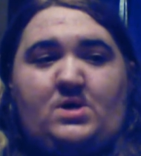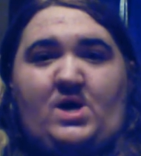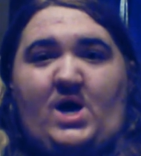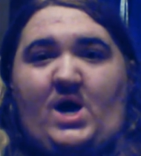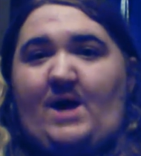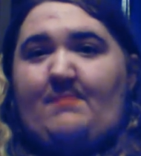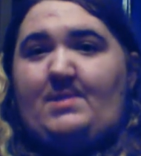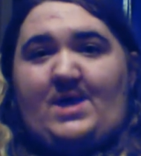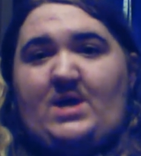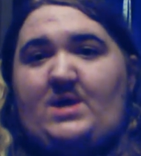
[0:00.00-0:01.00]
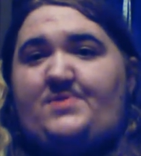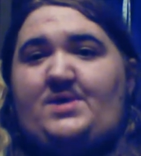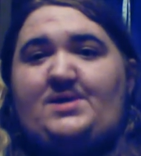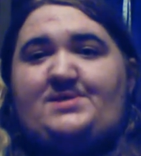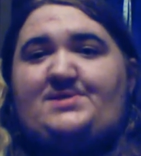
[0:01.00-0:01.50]
I'm an
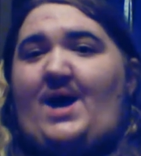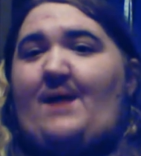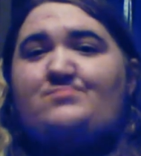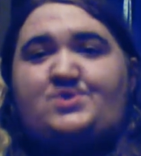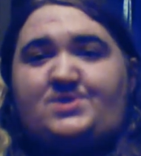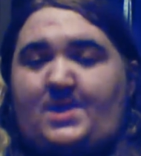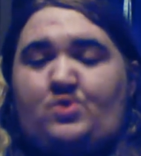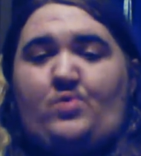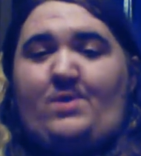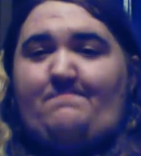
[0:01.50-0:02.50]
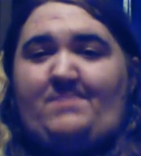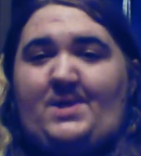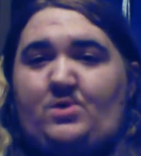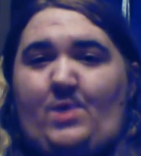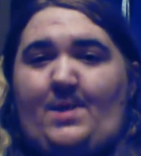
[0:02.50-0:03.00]
atheist. I'm just going to quit beating
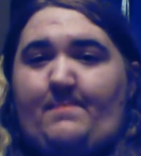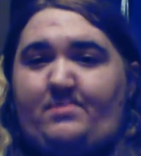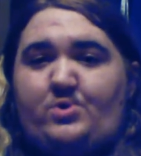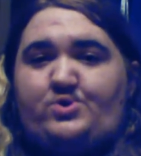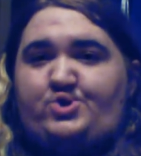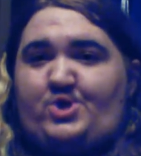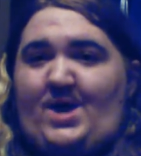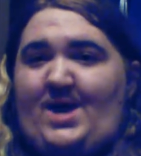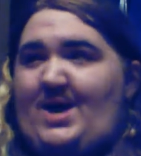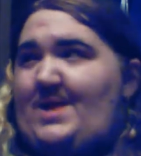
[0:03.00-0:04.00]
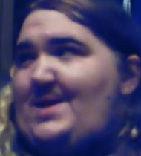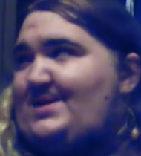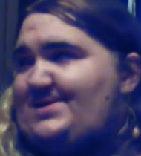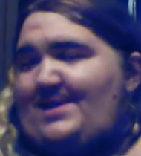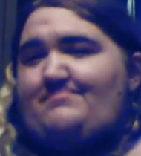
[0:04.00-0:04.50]
around the bush and
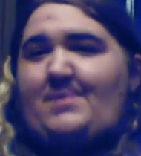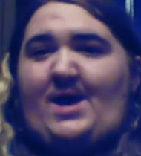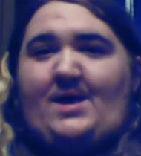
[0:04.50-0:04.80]
accept that.